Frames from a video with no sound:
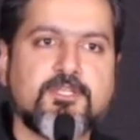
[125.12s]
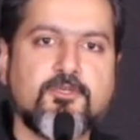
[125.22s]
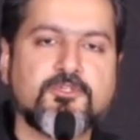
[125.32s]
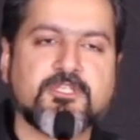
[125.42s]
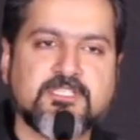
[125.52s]
such a
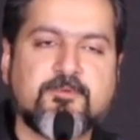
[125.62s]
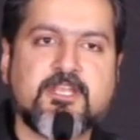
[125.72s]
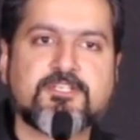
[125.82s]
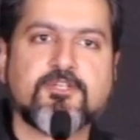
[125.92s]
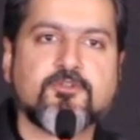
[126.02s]
huge
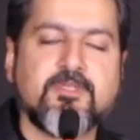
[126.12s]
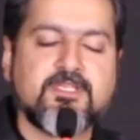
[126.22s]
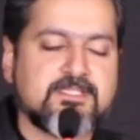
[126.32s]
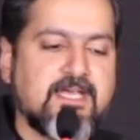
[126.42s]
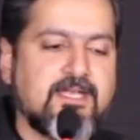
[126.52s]
inspiration to
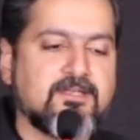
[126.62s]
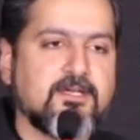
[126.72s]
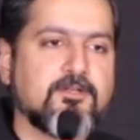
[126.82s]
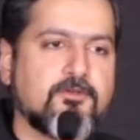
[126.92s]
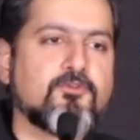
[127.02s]
me is that,
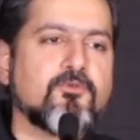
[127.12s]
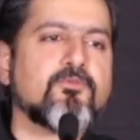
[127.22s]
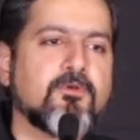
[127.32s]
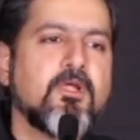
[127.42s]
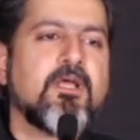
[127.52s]
to
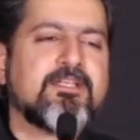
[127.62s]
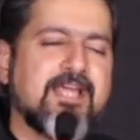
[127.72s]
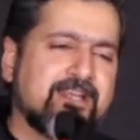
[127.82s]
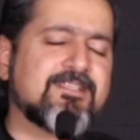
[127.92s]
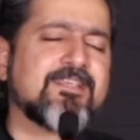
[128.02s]

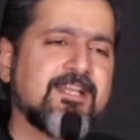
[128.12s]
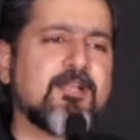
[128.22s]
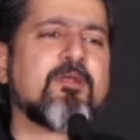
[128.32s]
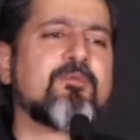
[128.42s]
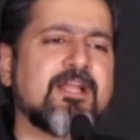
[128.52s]
digressing a
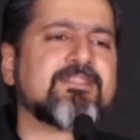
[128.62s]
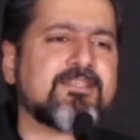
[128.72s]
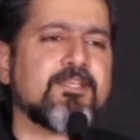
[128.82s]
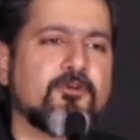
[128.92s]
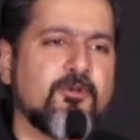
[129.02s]
little bit but
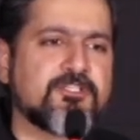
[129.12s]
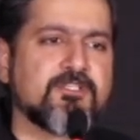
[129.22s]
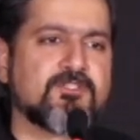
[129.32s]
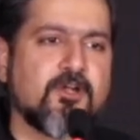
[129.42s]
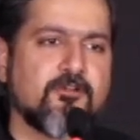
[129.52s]
answering your
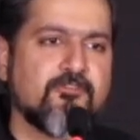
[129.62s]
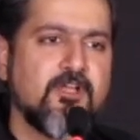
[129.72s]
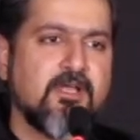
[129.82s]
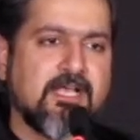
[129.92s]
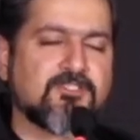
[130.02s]
question sort of
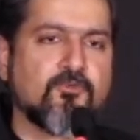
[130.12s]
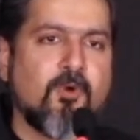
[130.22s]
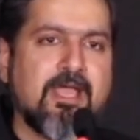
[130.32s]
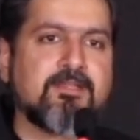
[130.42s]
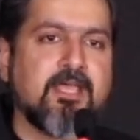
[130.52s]
as to
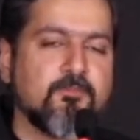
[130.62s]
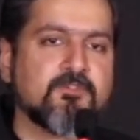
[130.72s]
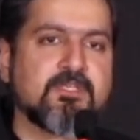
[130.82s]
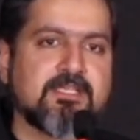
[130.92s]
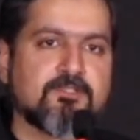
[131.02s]
why their
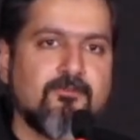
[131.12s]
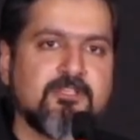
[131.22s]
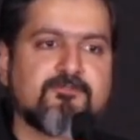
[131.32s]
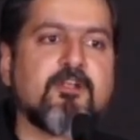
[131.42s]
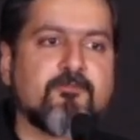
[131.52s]
music has
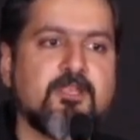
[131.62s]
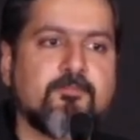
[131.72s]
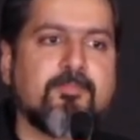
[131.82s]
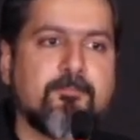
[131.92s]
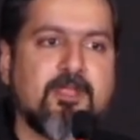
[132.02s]
always felt
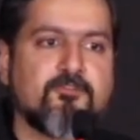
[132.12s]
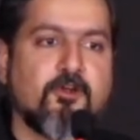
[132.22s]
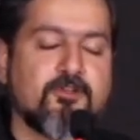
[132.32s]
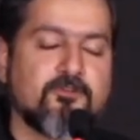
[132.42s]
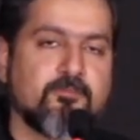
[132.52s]
very
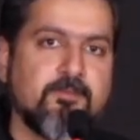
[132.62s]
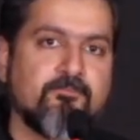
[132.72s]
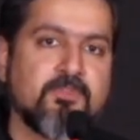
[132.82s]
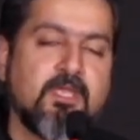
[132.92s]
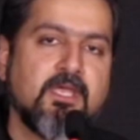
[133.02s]
patriotic to me,
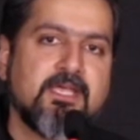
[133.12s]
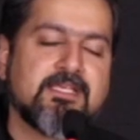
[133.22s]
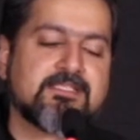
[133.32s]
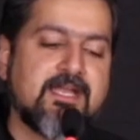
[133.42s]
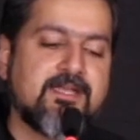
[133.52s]

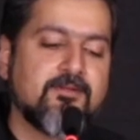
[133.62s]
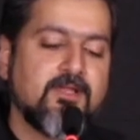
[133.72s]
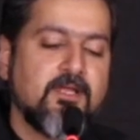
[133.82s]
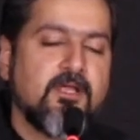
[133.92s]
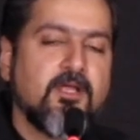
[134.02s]
is that